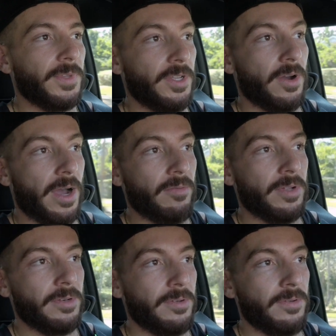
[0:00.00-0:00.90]
you know, I
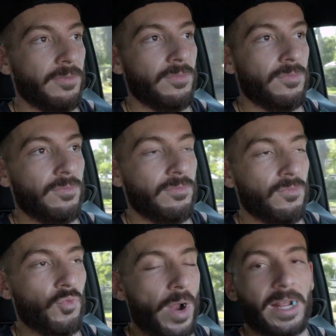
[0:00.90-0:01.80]
would
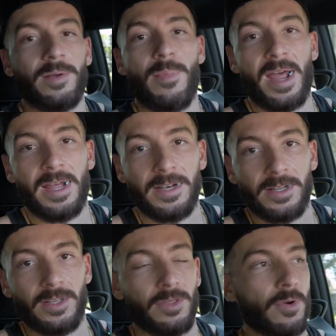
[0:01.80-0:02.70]

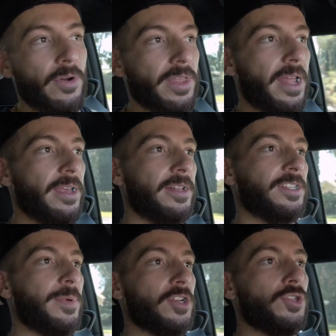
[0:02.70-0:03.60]
recommend throwing that in,
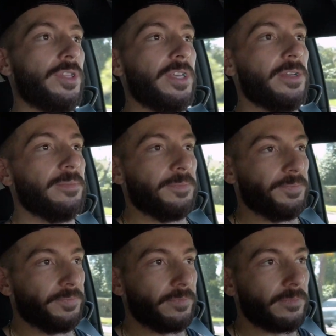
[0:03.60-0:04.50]
especially
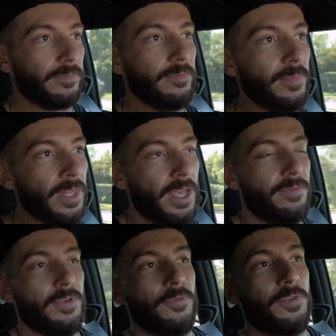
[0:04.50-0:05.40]

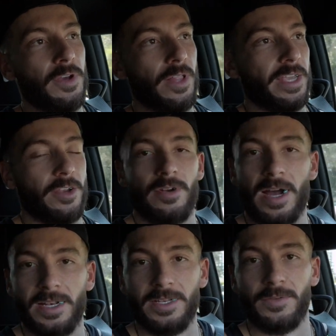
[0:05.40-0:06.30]
if you feel like you're
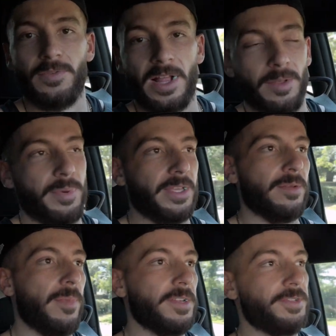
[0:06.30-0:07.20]
not
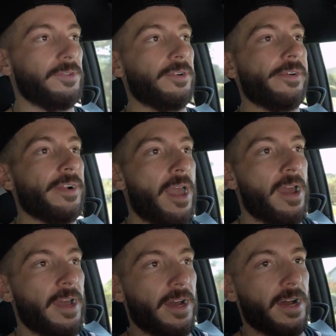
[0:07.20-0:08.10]
developing the muscle
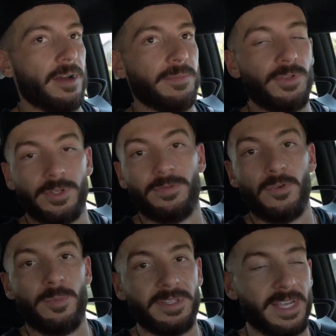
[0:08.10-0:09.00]
to its
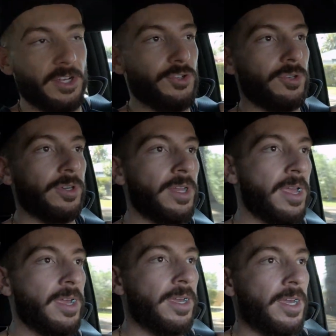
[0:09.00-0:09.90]
full potential.
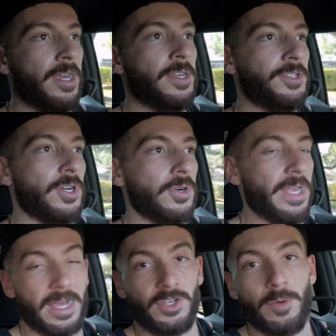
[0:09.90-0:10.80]
So
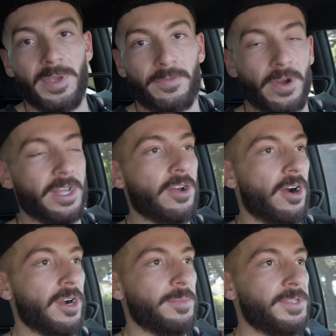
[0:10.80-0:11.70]
yeah, don't be afraid of
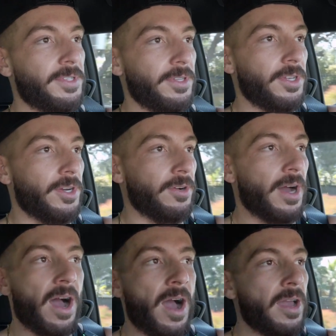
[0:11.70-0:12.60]
carbs. You know,
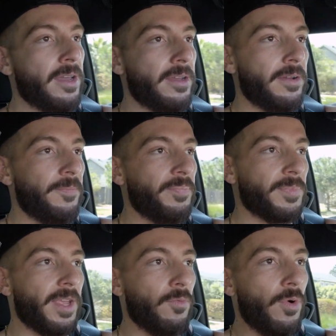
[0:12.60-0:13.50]
I
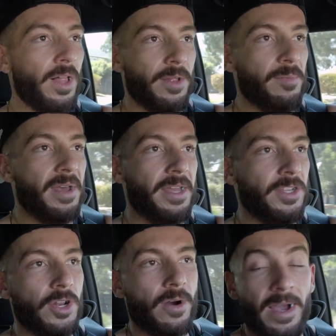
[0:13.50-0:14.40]
will admit,
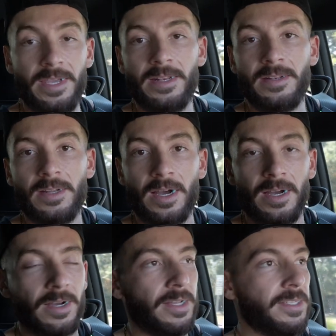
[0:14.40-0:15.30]
you know, I eat
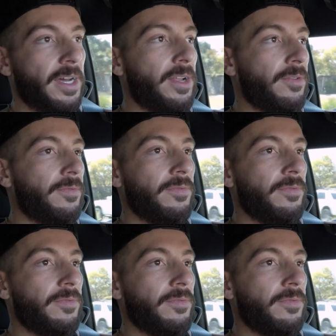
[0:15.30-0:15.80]
a ton of,